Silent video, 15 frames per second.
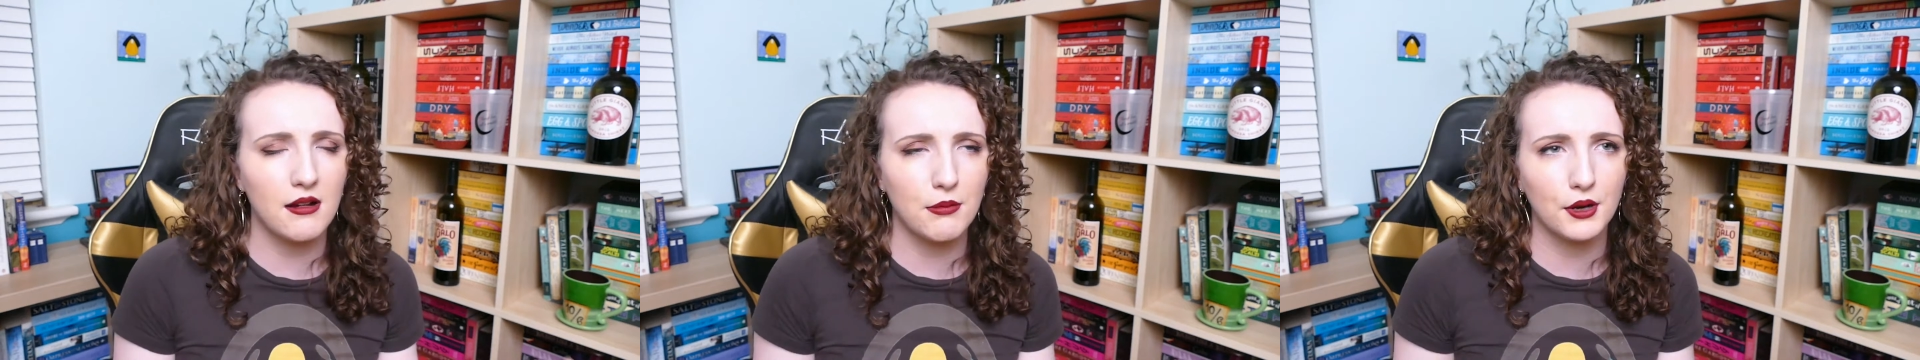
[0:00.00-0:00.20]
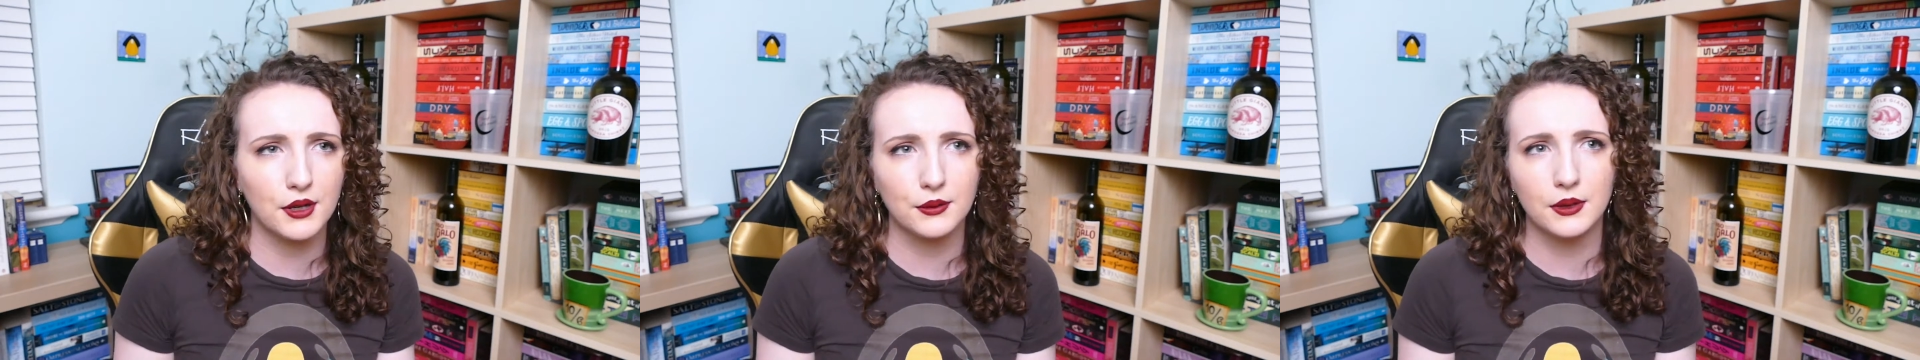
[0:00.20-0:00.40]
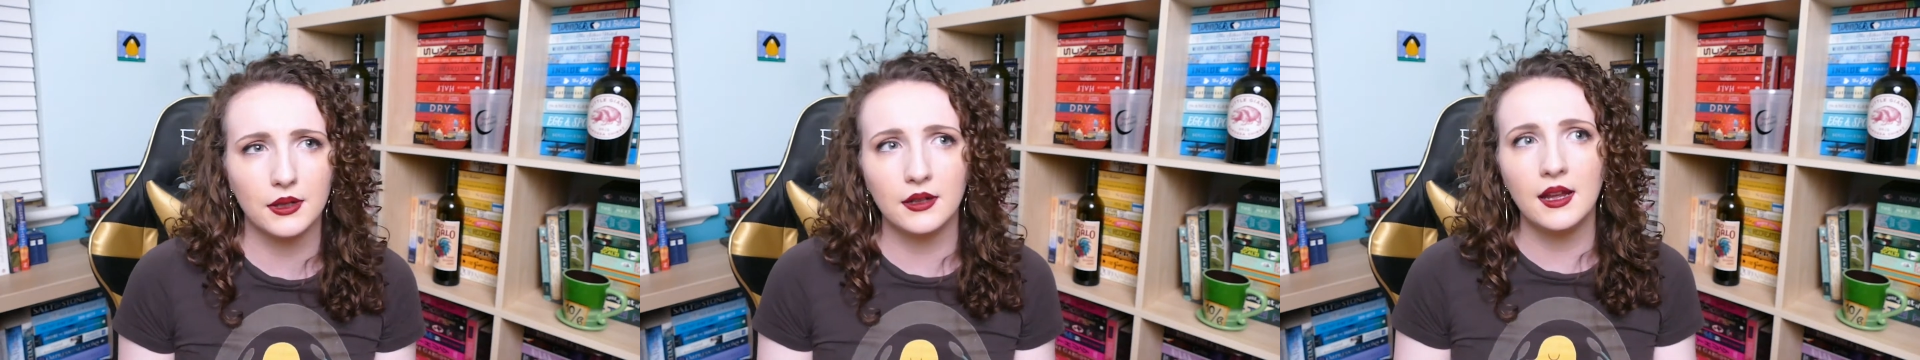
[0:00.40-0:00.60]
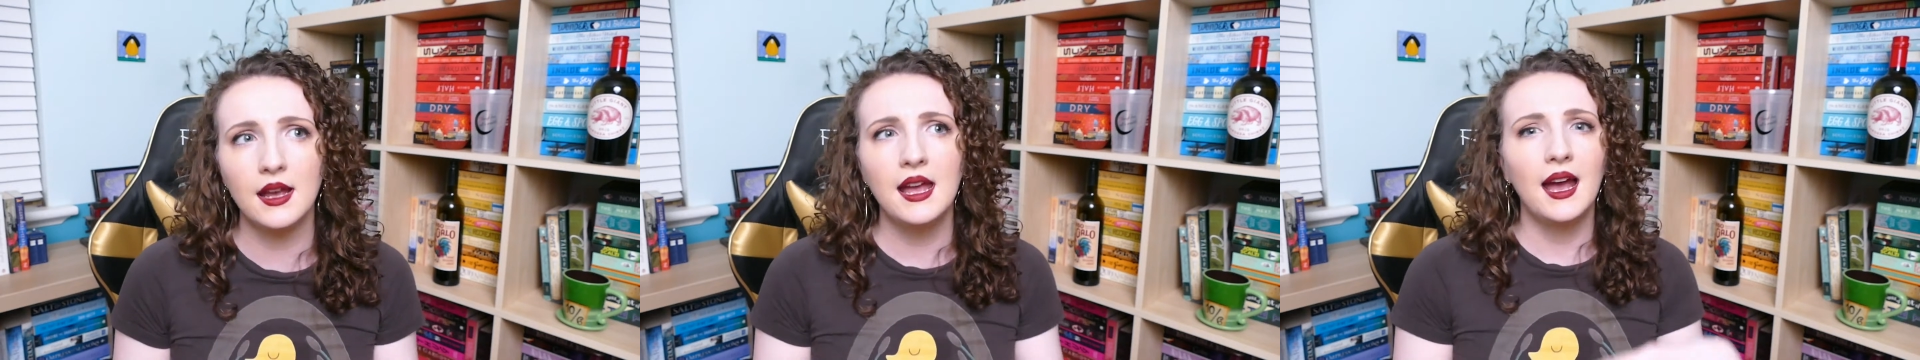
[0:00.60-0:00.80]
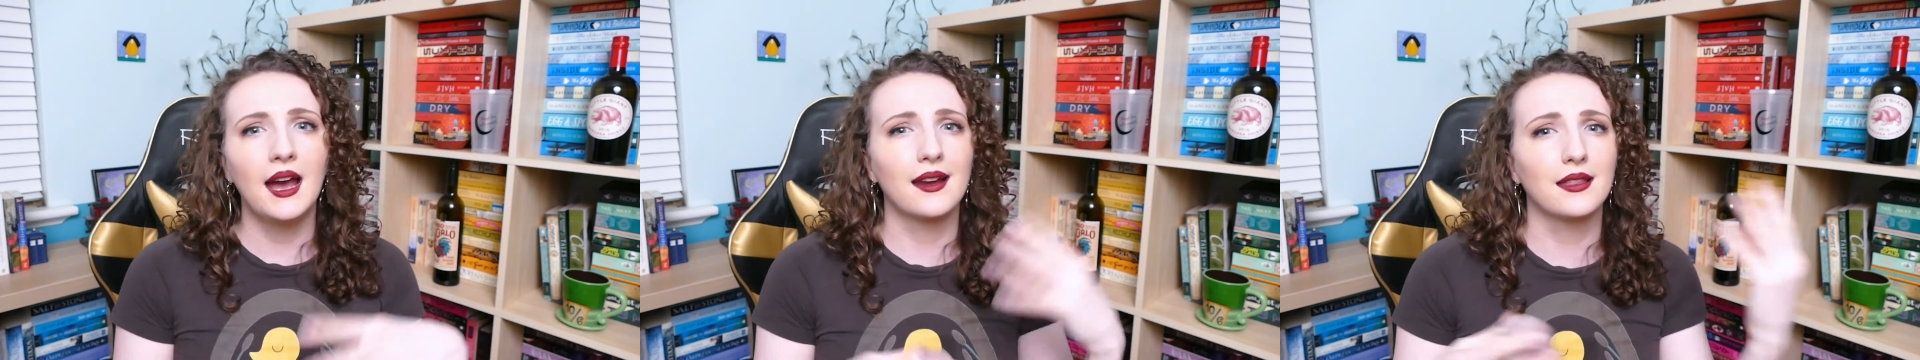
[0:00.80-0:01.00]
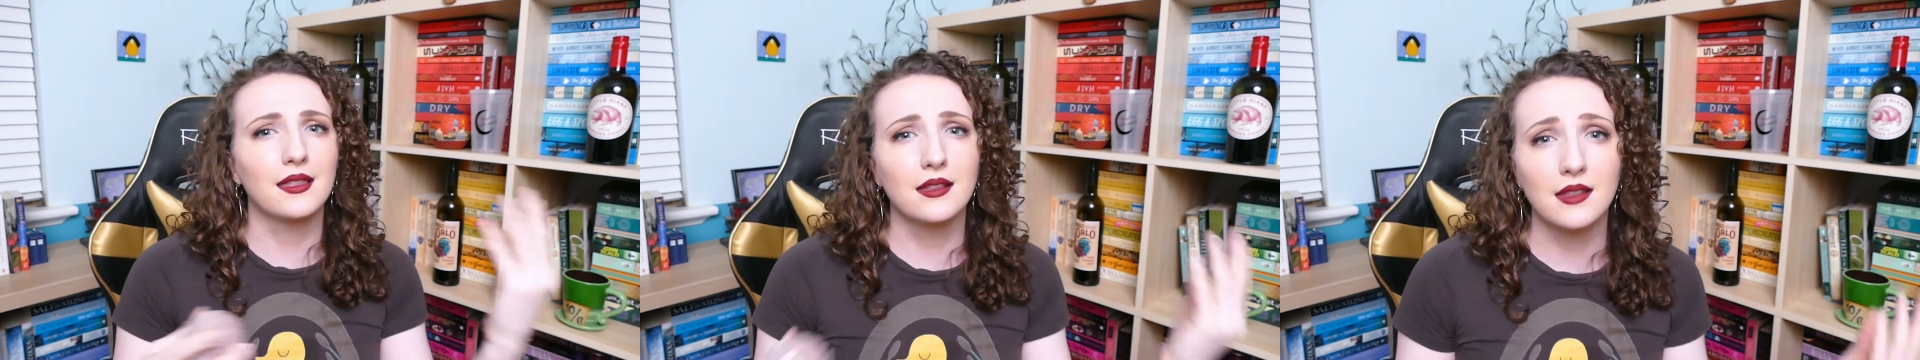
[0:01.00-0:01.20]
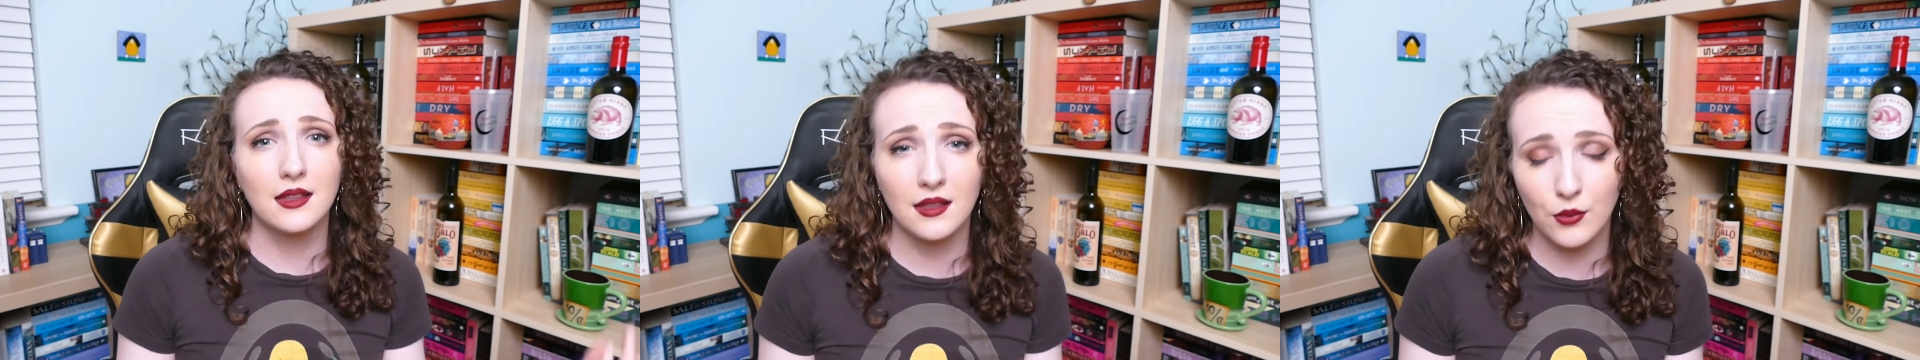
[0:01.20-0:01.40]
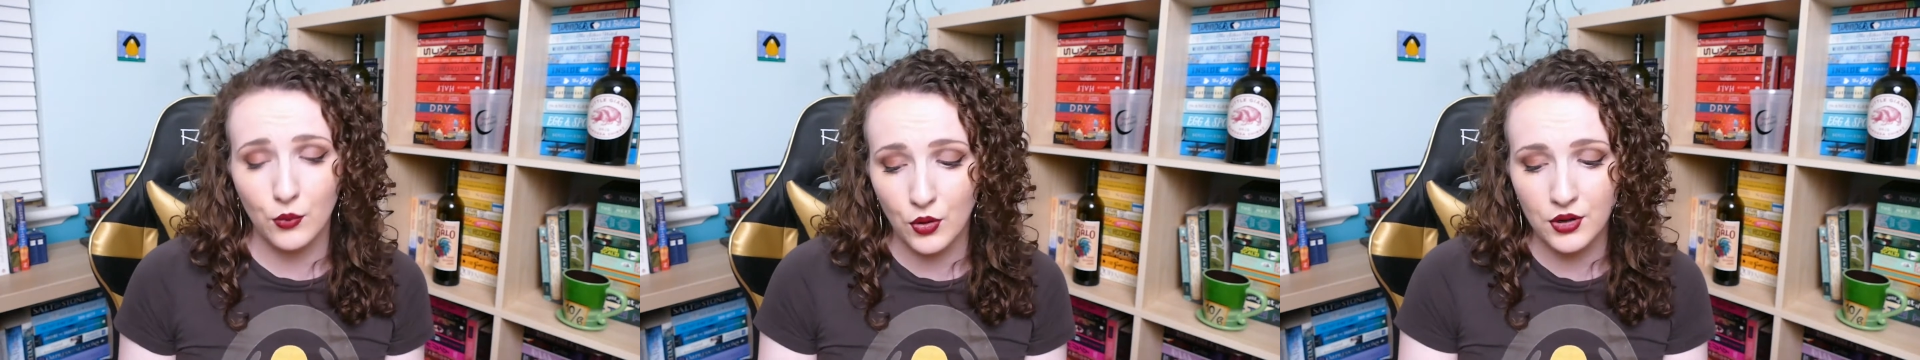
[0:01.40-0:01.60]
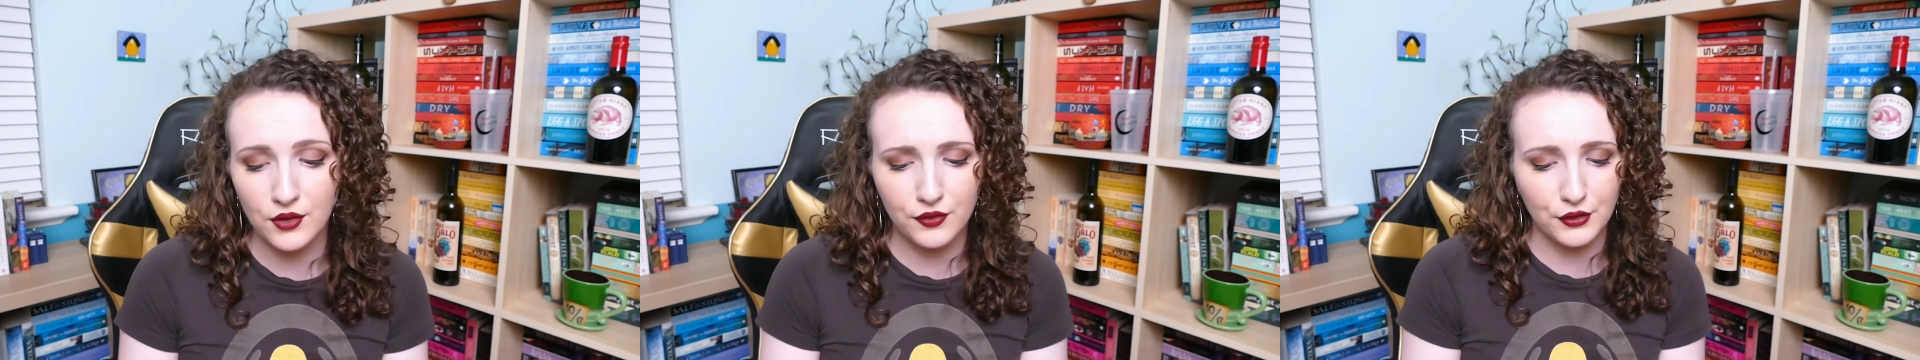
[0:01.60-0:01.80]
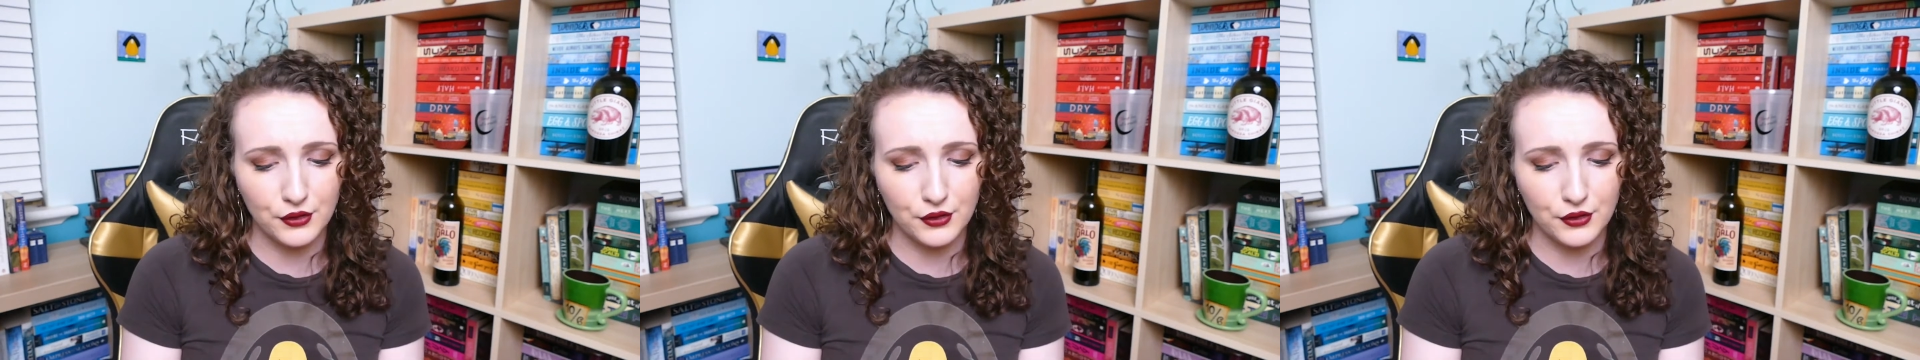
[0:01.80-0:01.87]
Potter one, and I think that they're wonderful.